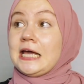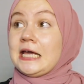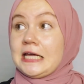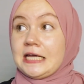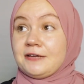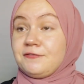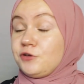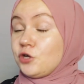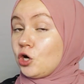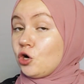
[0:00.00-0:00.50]

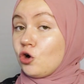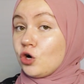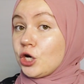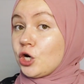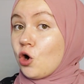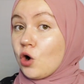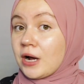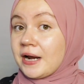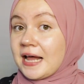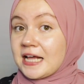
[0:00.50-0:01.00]
If you're not an
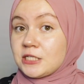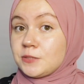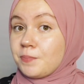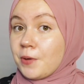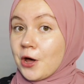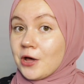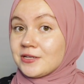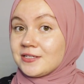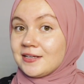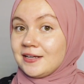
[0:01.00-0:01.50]
organized
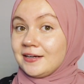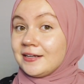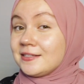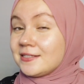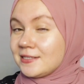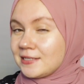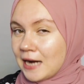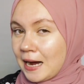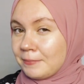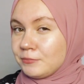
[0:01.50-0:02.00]
person,
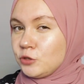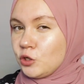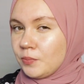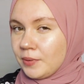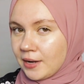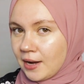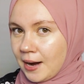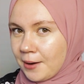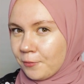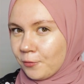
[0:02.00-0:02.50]
it's time you
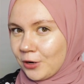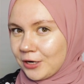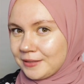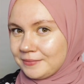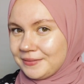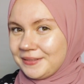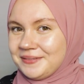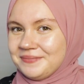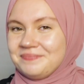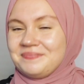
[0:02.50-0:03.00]
become one.
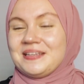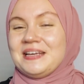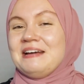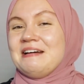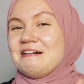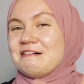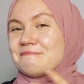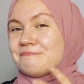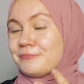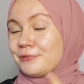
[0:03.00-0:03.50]

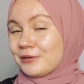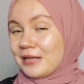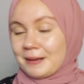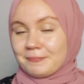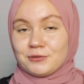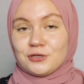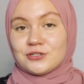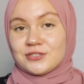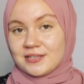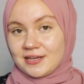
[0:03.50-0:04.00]
Pull
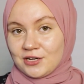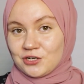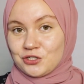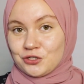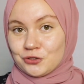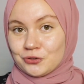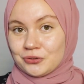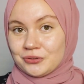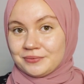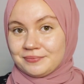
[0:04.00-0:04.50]
up your
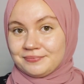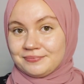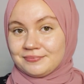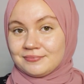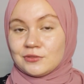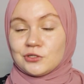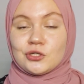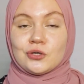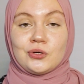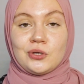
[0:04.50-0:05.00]
schedule
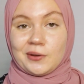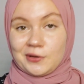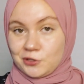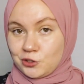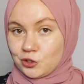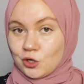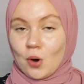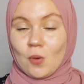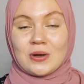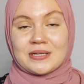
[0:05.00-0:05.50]
so you
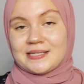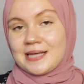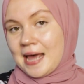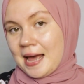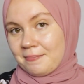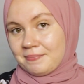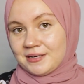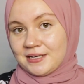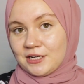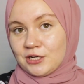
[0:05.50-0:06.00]
know what's
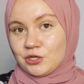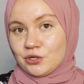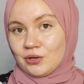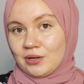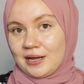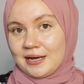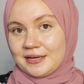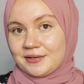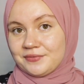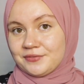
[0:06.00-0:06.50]
happening in your
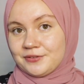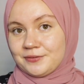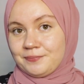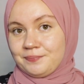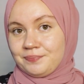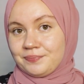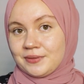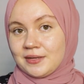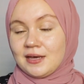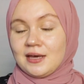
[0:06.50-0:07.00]
life.
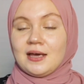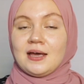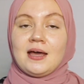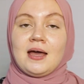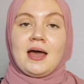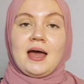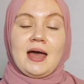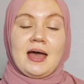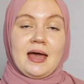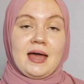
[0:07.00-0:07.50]

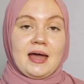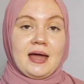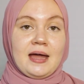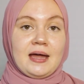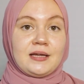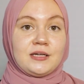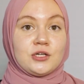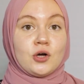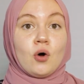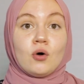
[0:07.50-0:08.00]

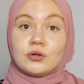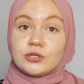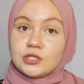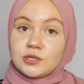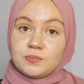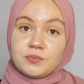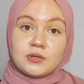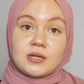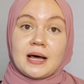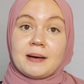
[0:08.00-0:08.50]
And also
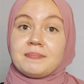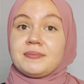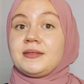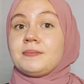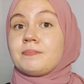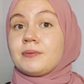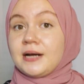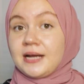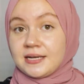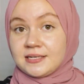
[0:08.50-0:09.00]
pull up the
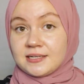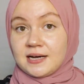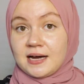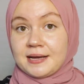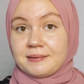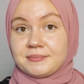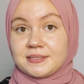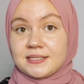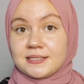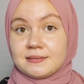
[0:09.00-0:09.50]
prayer
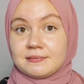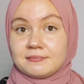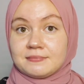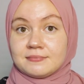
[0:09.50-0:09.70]
times.